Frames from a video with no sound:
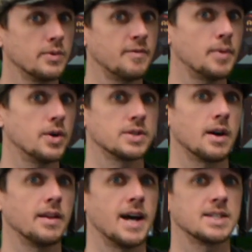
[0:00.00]
we've posted our
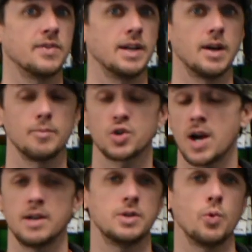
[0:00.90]
last video. I'm trying
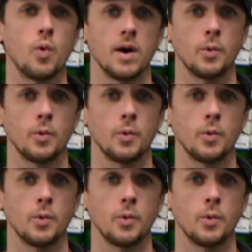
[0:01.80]
to do one a